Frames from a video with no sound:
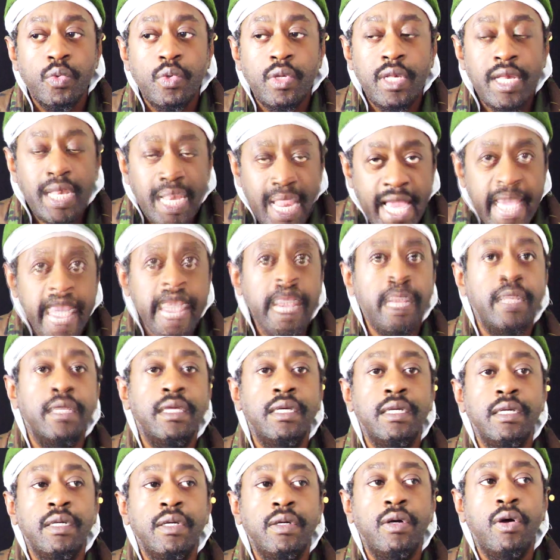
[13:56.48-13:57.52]
lane
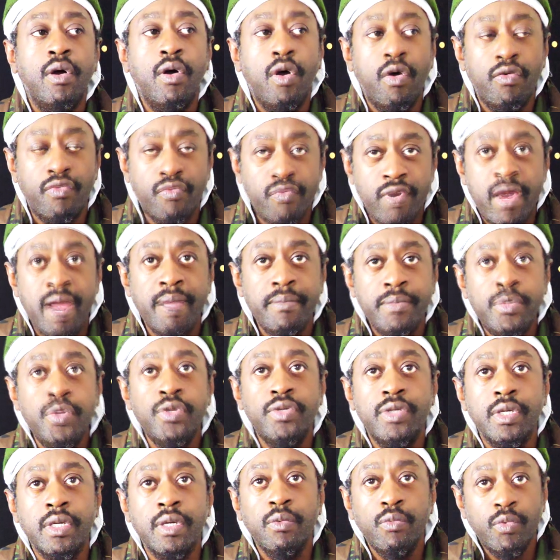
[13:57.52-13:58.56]
of rap
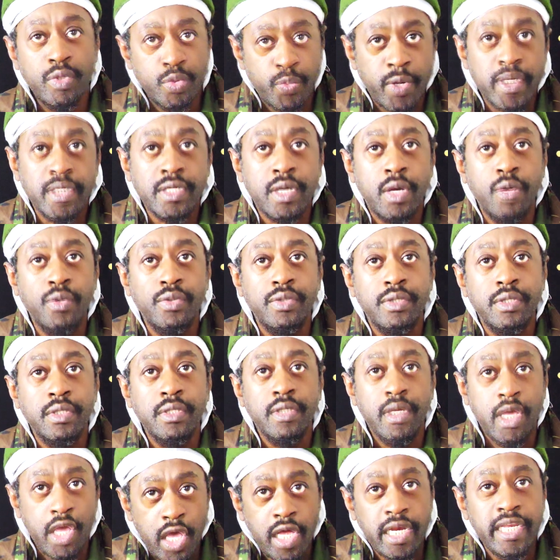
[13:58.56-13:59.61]
music was West Coast.
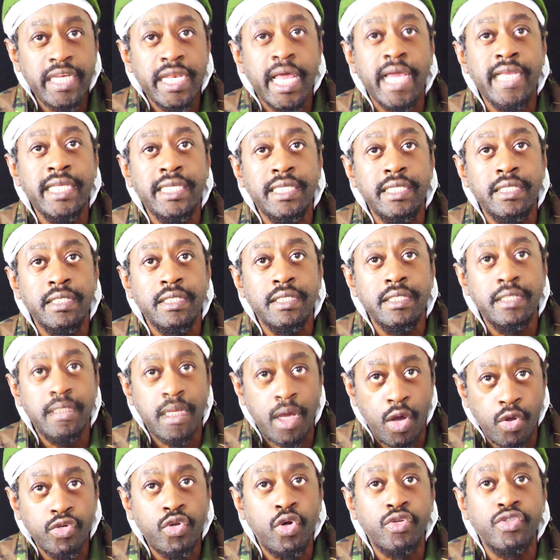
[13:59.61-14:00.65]
Early 90s, the
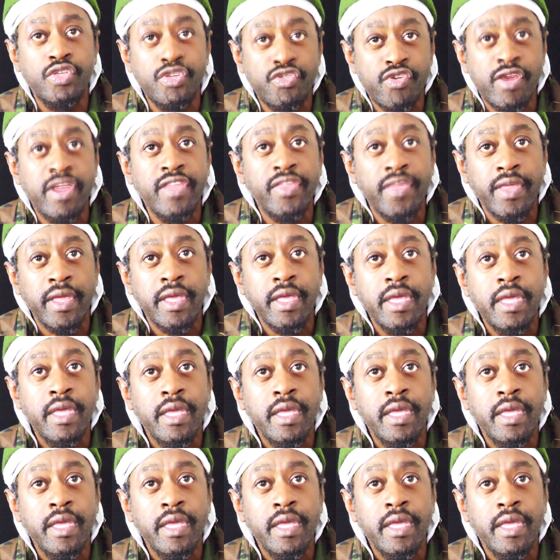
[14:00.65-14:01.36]
whole Dr. Dre thing.